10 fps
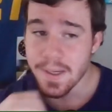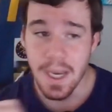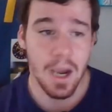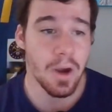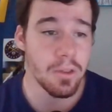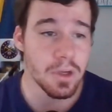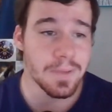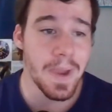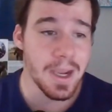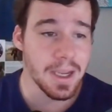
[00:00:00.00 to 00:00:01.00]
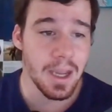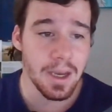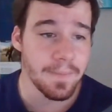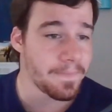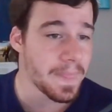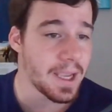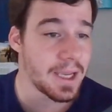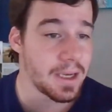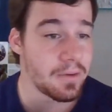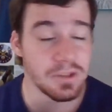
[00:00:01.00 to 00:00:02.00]
Now, I looked back at it,
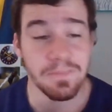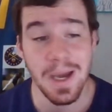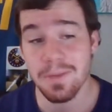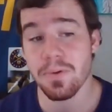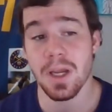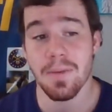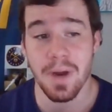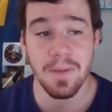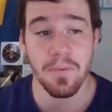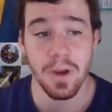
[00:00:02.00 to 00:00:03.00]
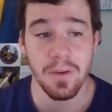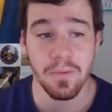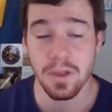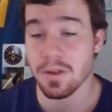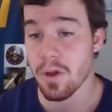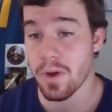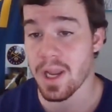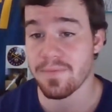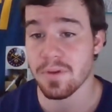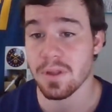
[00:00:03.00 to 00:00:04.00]
and it was a bad play on my point with
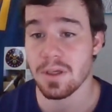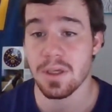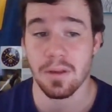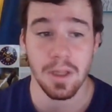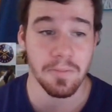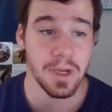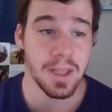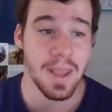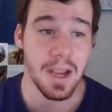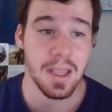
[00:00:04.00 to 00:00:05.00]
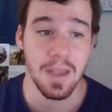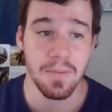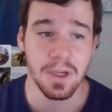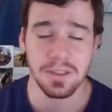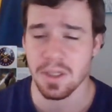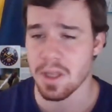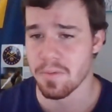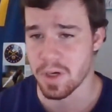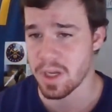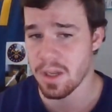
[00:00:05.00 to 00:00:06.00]
going after the Liberty in that game because the
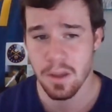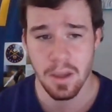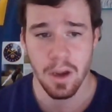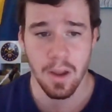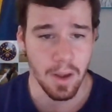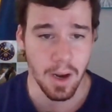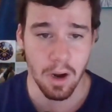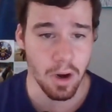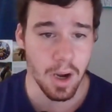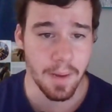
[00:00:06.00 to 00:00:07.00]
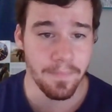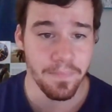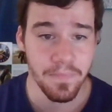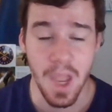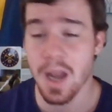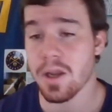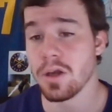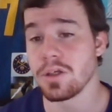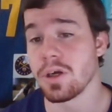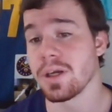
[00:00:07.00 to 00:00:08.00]
Liberty are um, not
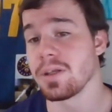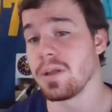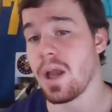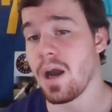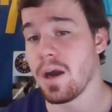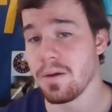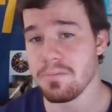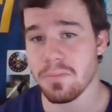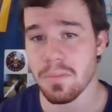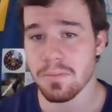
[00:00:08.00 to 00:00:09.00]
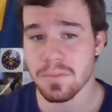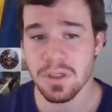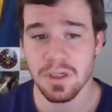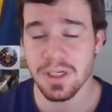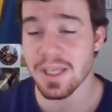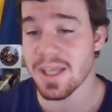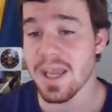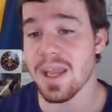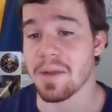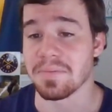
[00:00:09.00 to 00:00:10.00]
good during um, during the
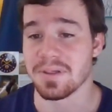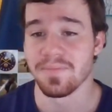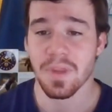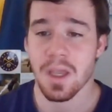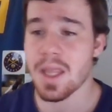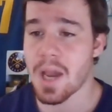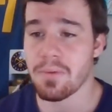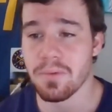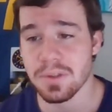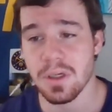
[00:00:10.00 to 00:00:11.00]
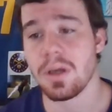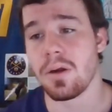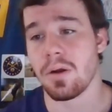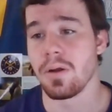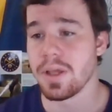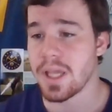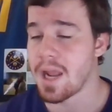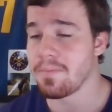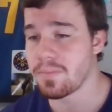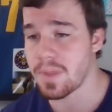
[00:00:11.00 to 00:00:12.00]
day games. And that one was an early
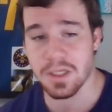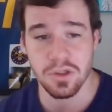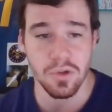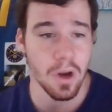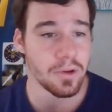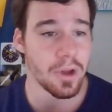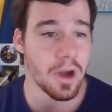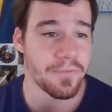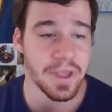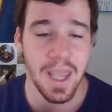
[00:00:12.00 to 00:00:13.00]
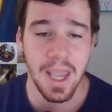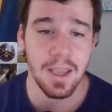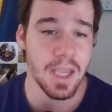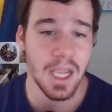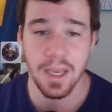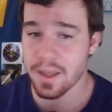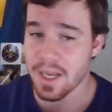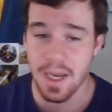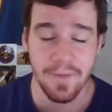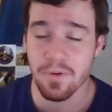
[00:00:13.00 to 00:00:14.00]
game. They struggled off the gate, and
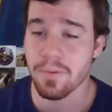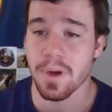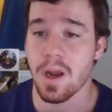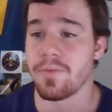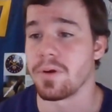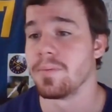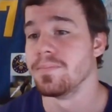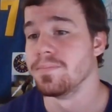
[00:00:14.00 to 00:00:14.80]
they never recovered.